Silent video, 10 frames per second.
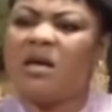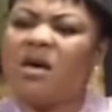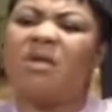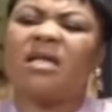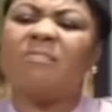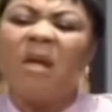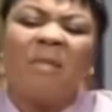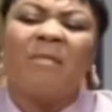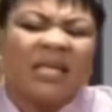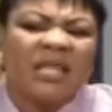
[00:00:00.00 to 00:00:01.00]
but I think I'm
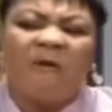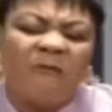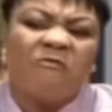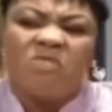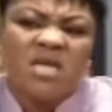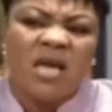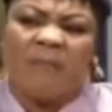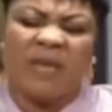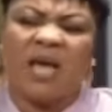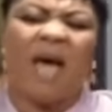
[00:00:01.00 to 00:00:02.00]
not a fool,
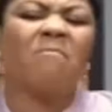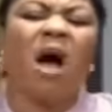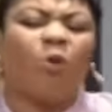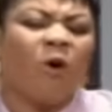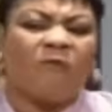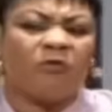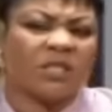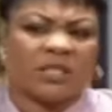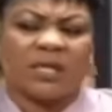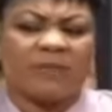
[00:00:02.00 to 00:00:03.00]
I'm not a
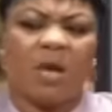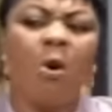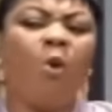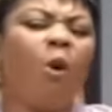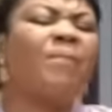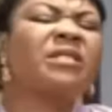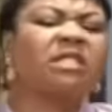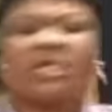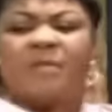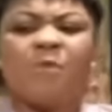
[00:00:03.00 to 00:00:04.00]
fool. What is
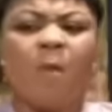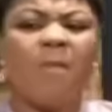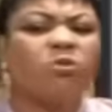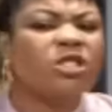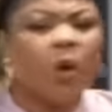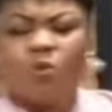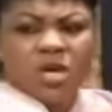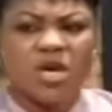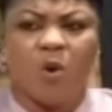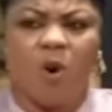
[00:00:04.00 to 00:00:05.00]
saying, I'm going to say, we
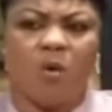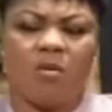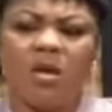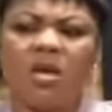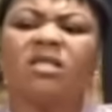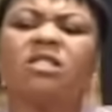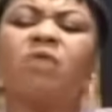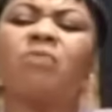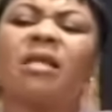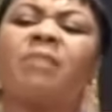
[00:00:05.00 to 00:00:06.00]
need.
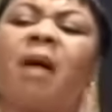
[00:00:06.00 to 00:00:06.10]
So, what the